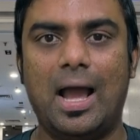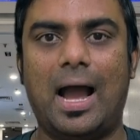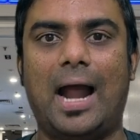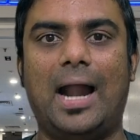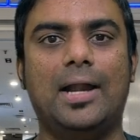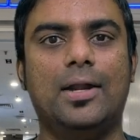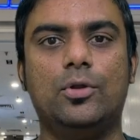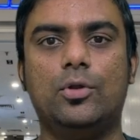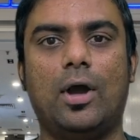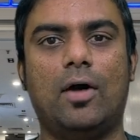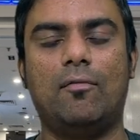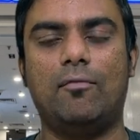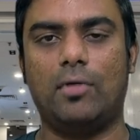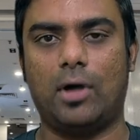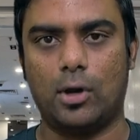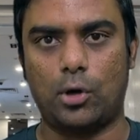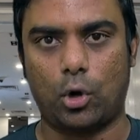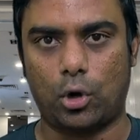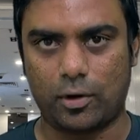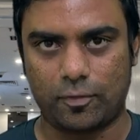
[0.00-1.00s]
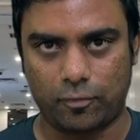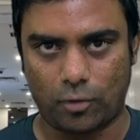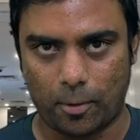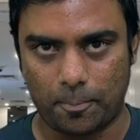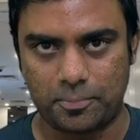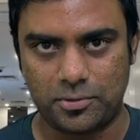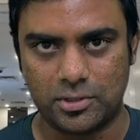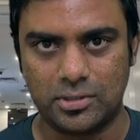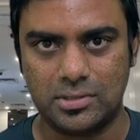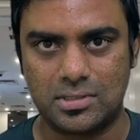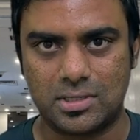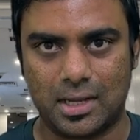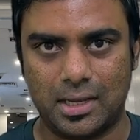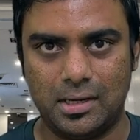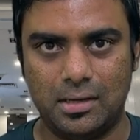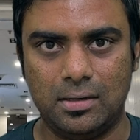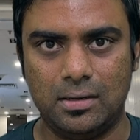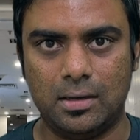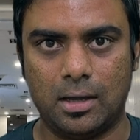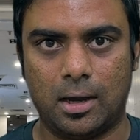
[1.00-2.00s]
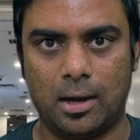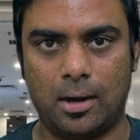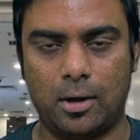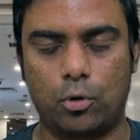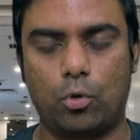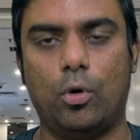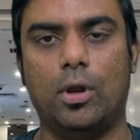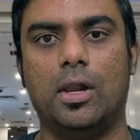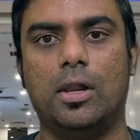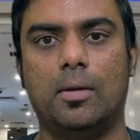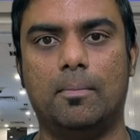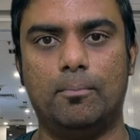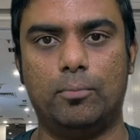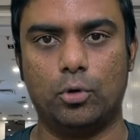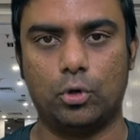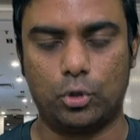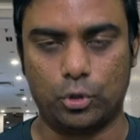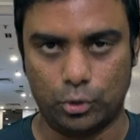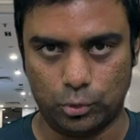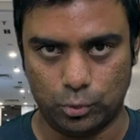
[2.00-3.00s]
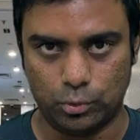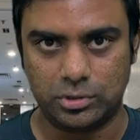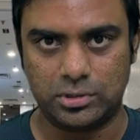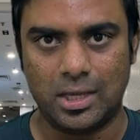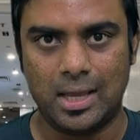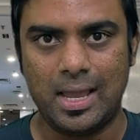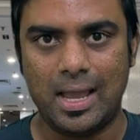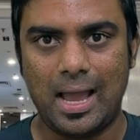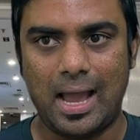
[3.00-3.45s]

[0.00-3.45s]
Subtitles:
and you have a lot of options in Kuala Lumpur to use.